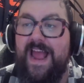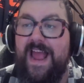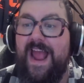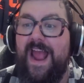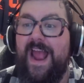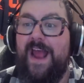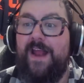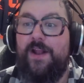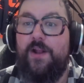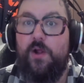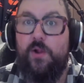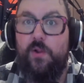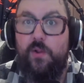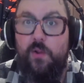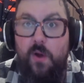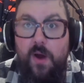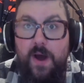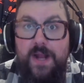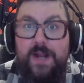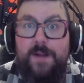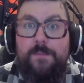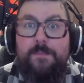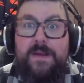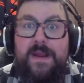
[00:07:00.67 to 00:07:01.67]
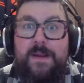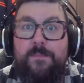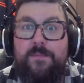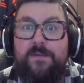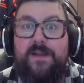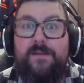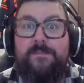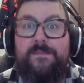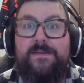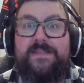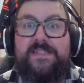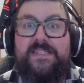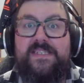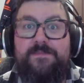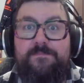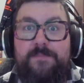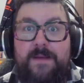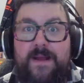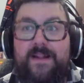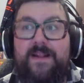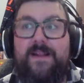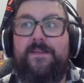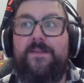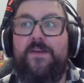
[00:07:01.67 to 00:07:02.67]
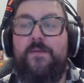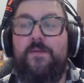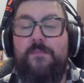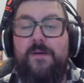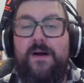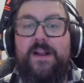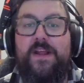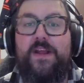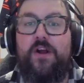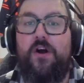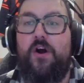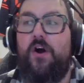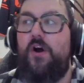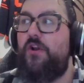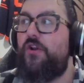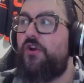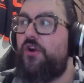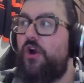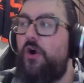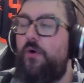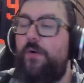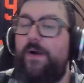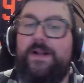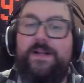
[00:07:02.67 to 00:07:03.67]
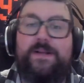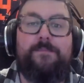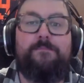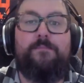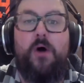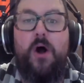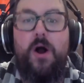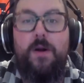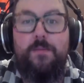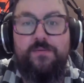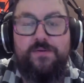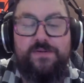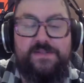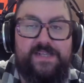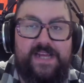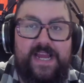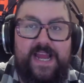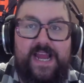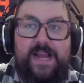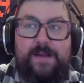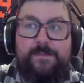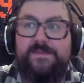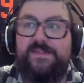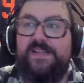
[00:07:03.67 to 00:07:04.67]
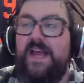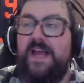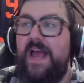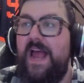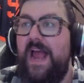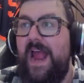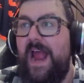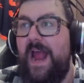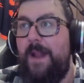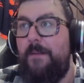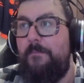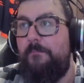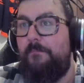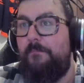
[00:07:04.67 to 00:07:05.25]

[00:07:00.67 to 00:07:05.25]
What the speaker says: And a lot of people have been spending their money on going to Bombers games and